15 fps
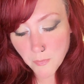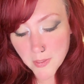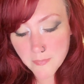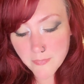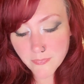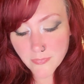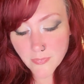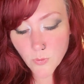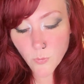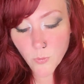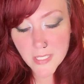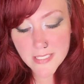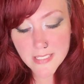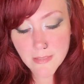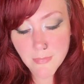Job,
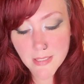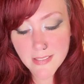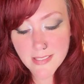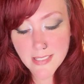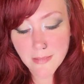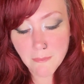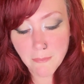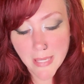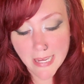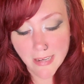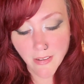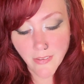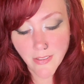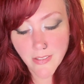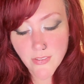wisdom is
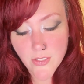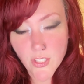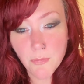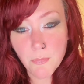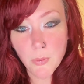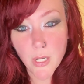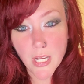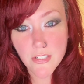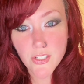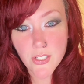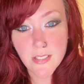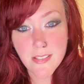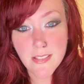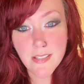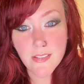compared to
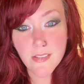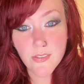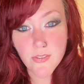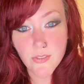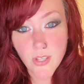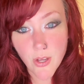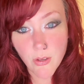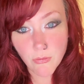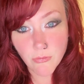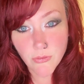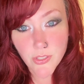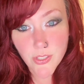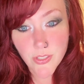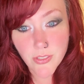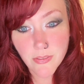precious
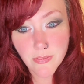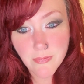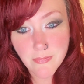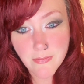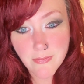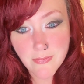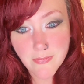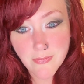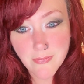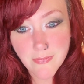stones.